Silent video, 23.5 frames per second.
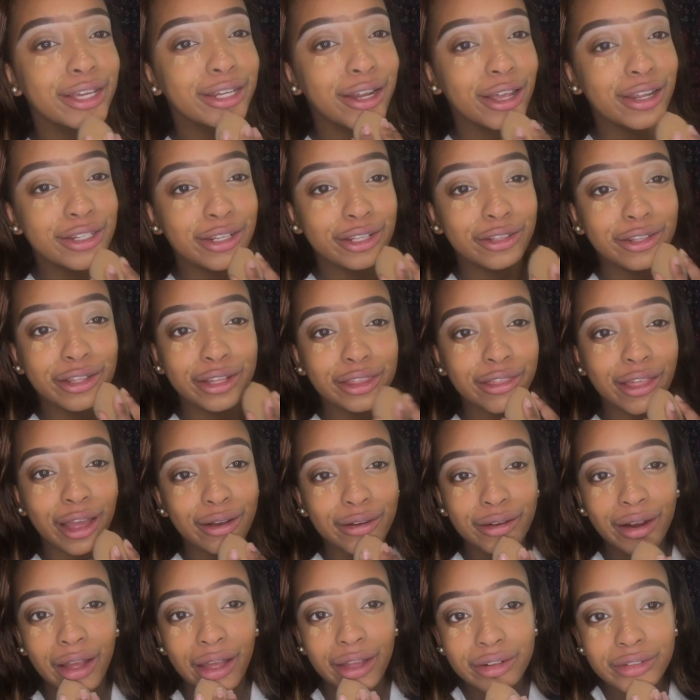It doesn't look
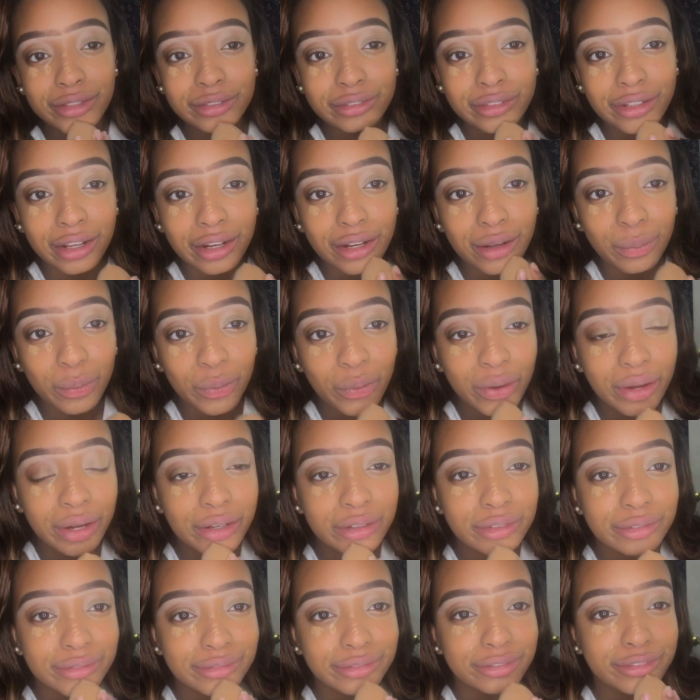that red
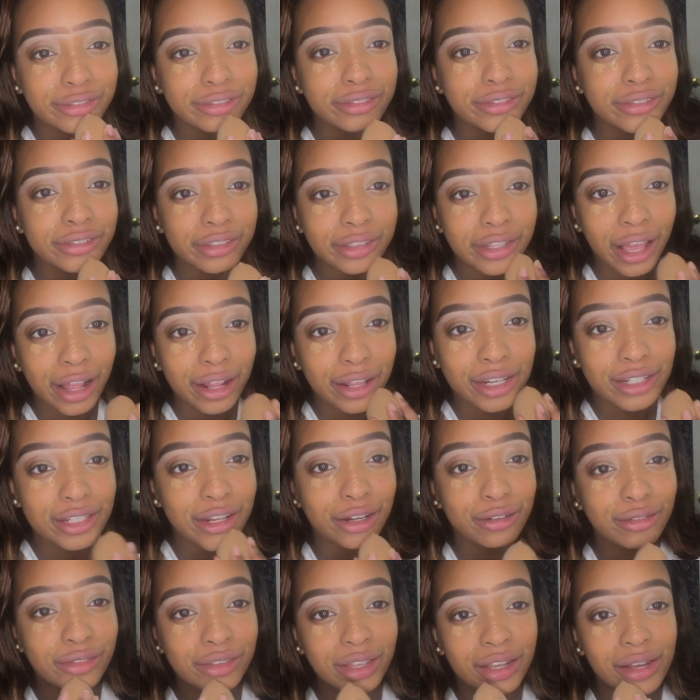anymore. At least
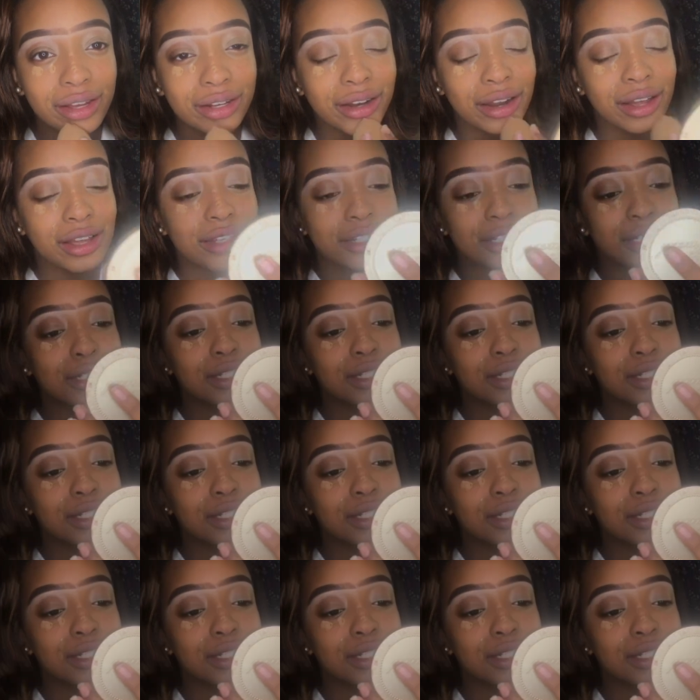I don't think it does.